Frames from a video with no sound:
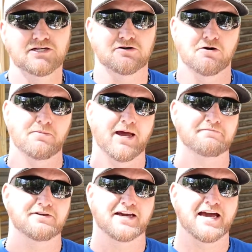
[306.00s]
So I'm
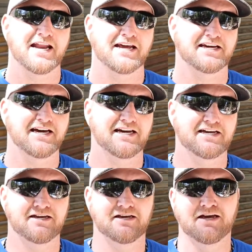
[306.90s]
having to kind of
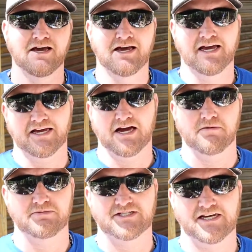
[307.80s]
cut and
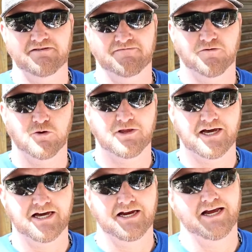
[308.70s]
compensate for
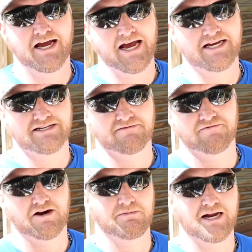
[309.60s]
that as I'm
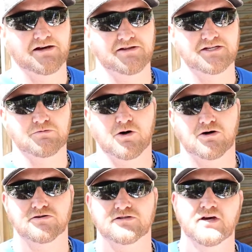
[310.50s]
framing out these
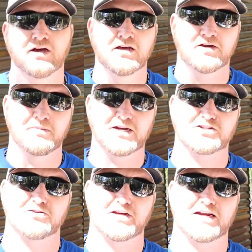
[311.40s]
walls to make
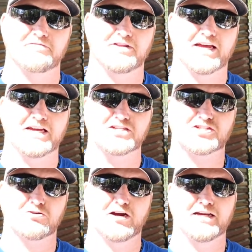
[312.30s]
sure that everything is
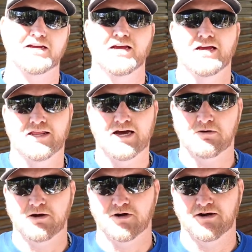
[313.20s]
straight. That
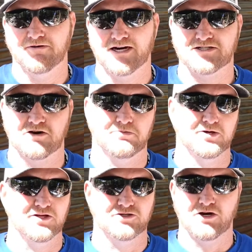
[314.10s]
way whenever I start
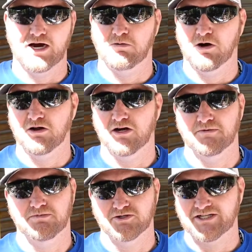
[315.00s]
putting the drywall
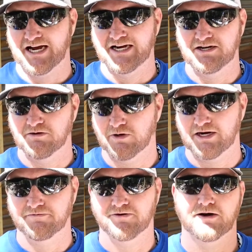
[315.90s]
up or siding or
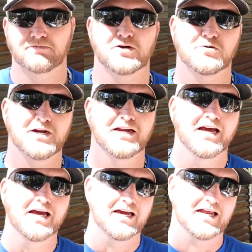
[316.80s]
whatever I'm doing,
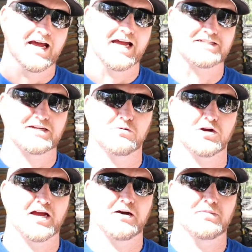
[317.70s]
it'll actually
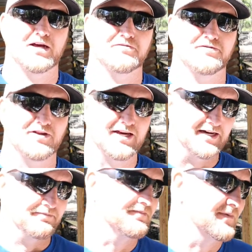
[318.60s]
work out better for
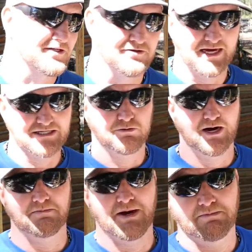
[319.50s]
that. So that's
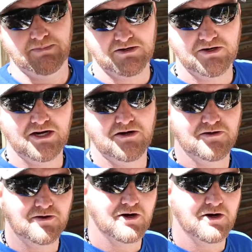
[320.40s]
why I'm not building it on the